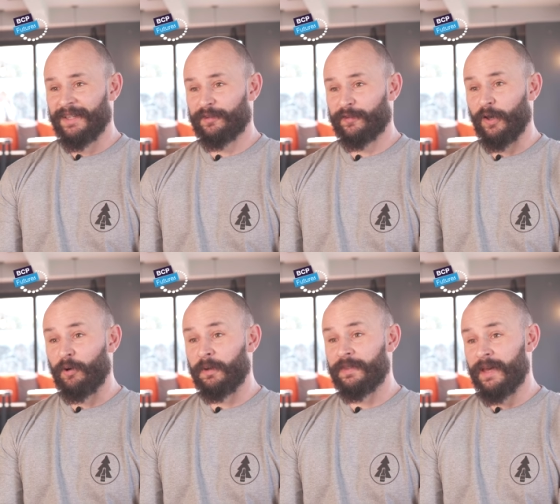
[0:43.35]
a
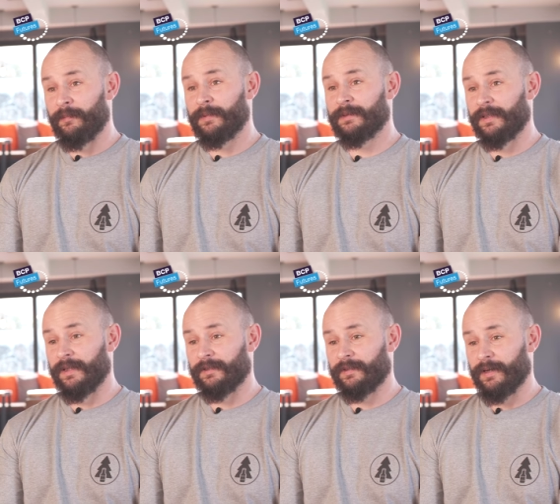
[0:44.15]
slot with them
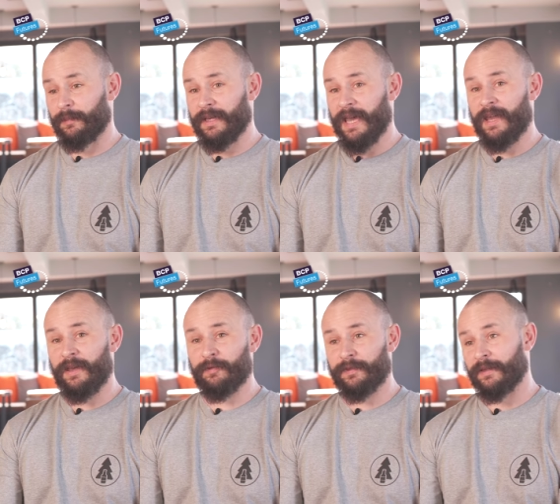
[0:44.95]
uh, to come and can
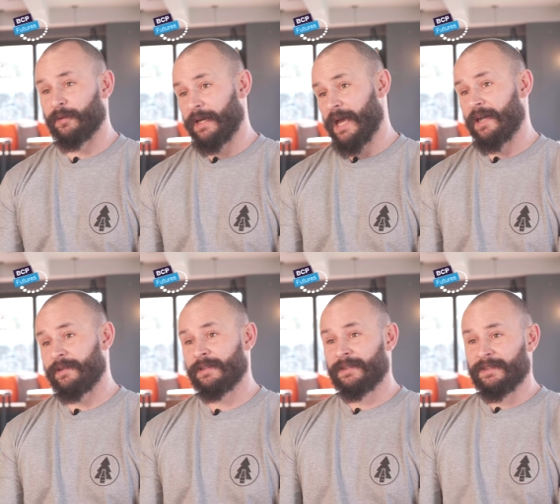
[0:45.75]
everything that we
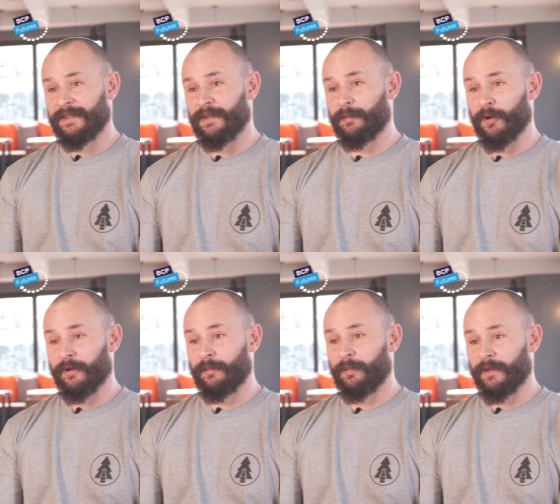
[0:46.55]
had in the
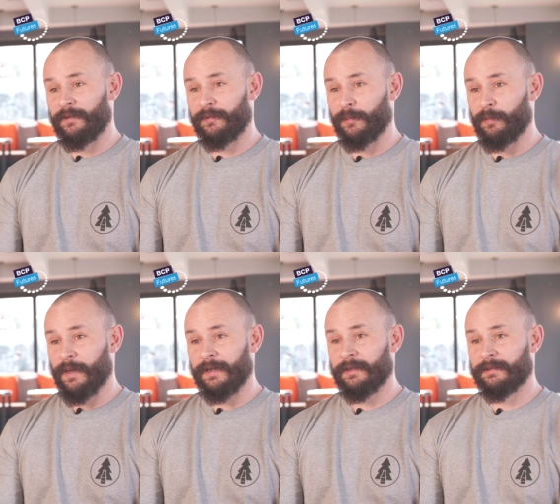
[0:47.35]
brewery and put it in small
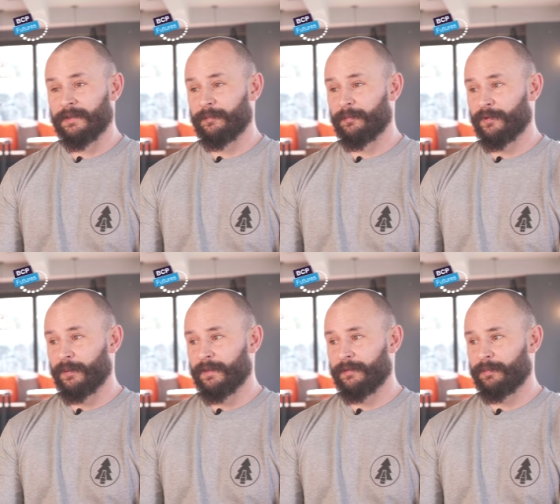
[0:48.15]
pack, um, so
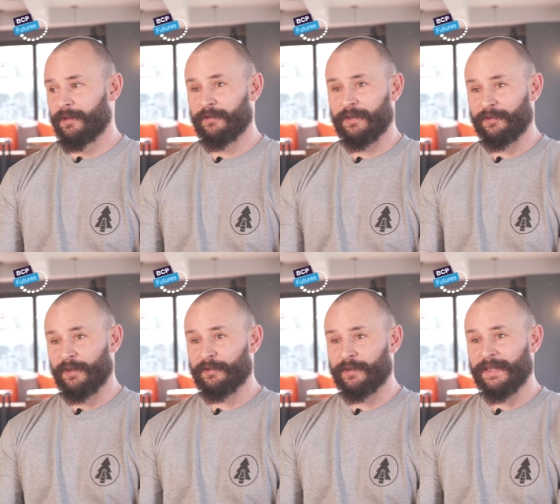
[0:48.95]
we could potentially
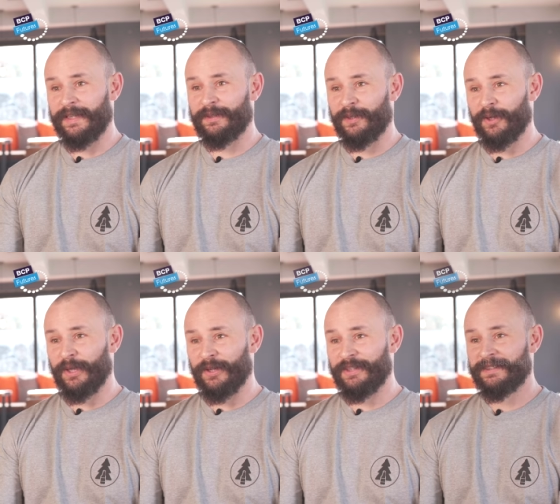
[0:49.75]
start selling it
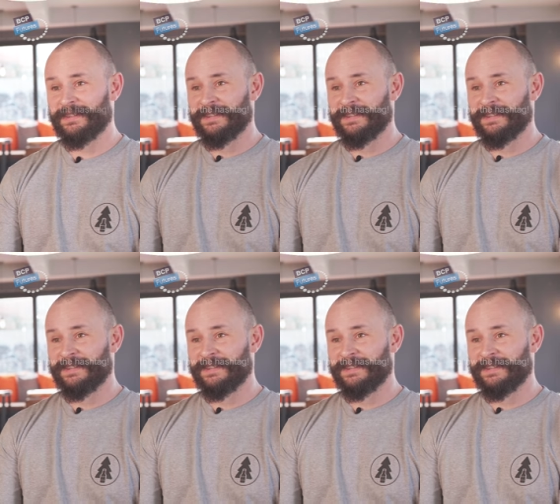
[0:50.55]
online.